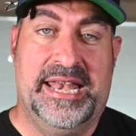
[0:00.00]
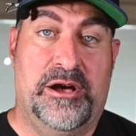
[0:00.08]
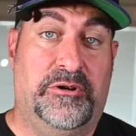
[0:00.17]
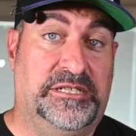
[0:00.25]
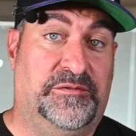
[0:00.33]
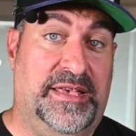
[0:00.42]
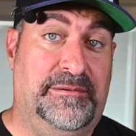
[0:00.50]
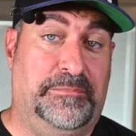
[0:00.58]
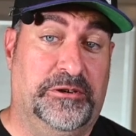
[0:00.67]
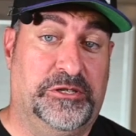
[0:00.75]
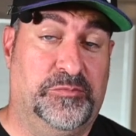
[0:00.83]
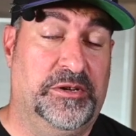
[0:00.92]
Now, us
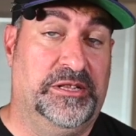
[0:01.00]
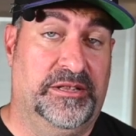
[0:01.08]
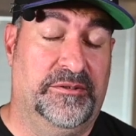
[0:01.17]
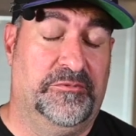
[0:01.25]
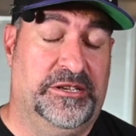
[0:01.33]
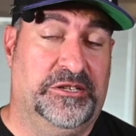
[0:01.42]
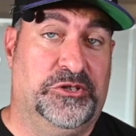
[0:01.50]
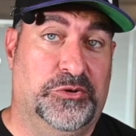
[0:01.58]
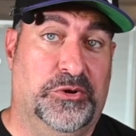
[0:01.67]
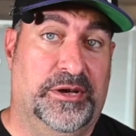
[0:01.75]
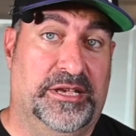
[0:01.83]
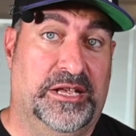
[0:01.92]
vapers, we, we
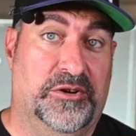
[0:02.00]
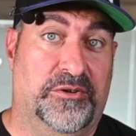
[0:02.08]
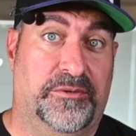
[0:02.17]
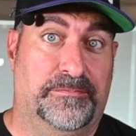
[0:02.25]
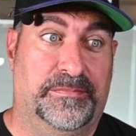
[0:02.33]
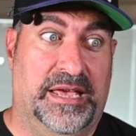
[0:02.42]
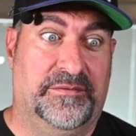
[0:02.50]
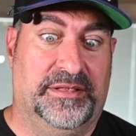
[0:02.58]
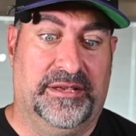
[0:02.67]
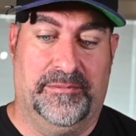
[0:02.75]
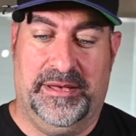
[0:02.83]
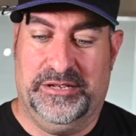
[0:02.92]
enjoy, you know,
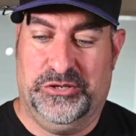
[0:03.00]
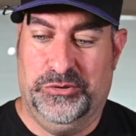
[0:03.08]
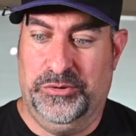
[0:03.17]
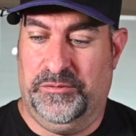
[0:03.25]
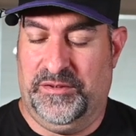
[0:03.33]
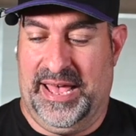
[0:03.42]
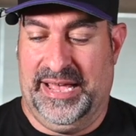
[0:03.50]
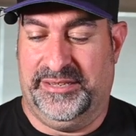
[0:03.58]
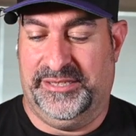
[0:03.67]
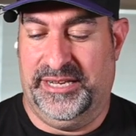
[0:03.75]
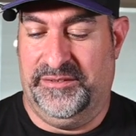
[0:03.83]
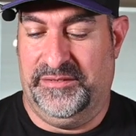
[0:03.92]
everything about truth facts